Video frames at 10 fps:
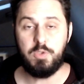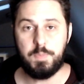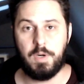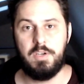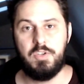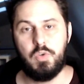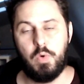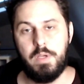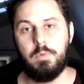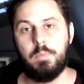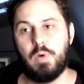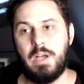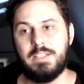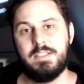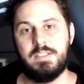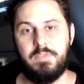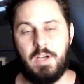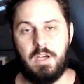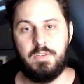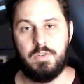part, enjoyable process of
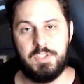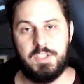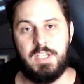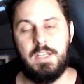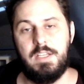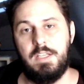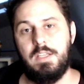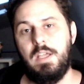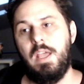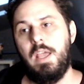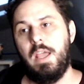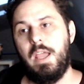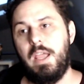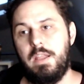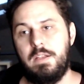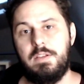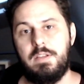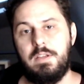understanding and